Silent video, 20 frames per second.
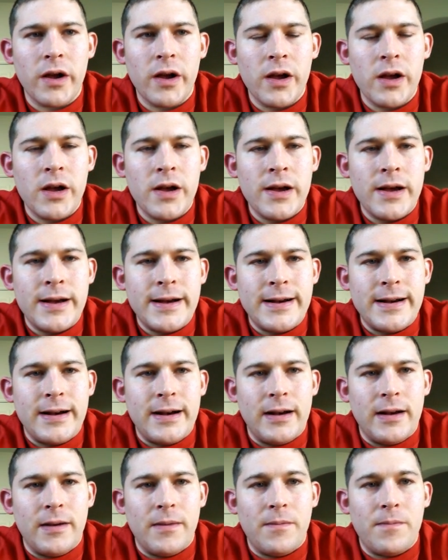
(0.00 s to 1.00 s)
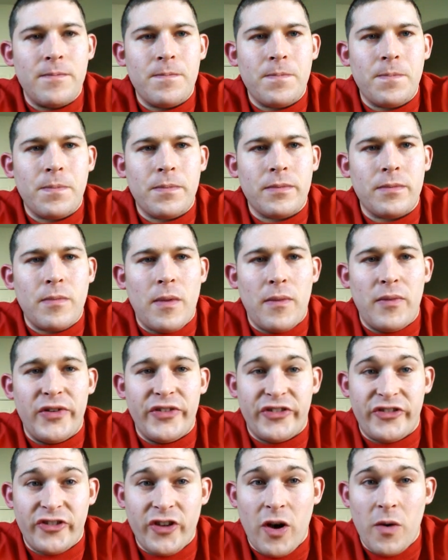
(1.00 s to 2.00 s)
Maybe some would help. I
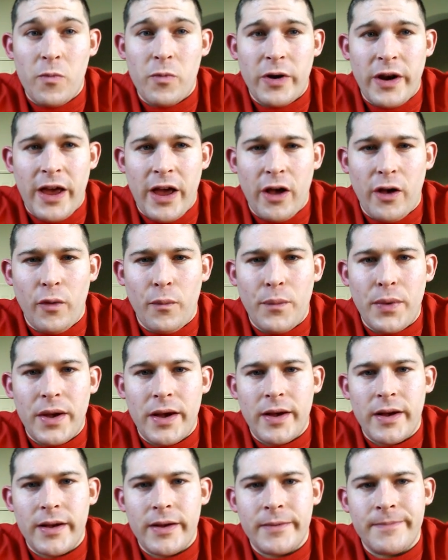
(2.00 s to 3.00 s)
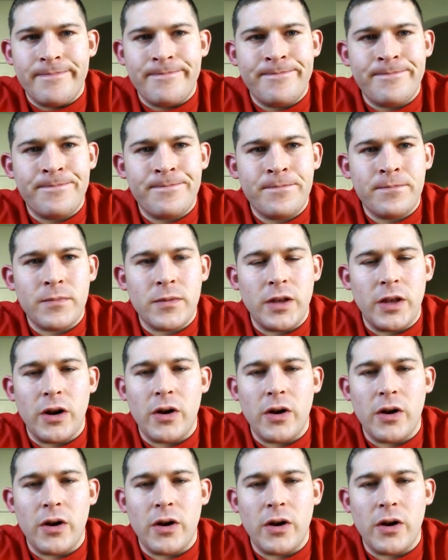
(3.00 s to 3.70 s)
alternate on